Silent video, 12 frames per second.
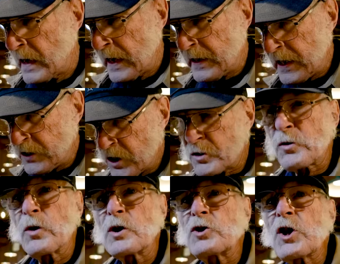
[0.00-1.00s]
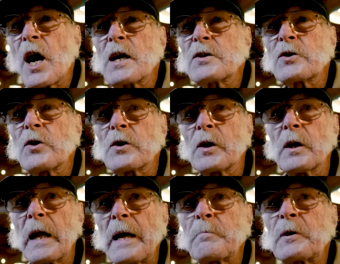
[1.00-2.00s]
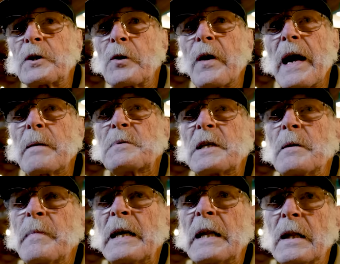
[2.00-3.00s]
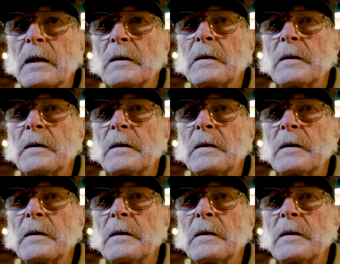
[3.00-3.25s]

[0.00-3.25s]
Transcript: and they just drew a chalk circle and put the crabs in the middle.